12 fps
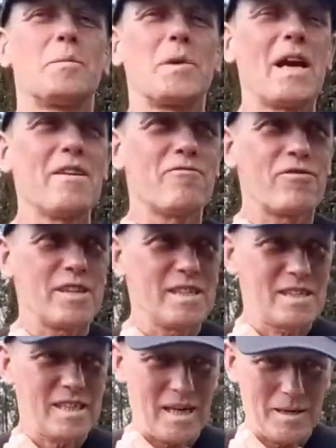brain
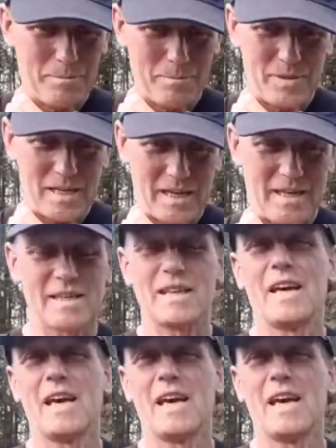freeze comes in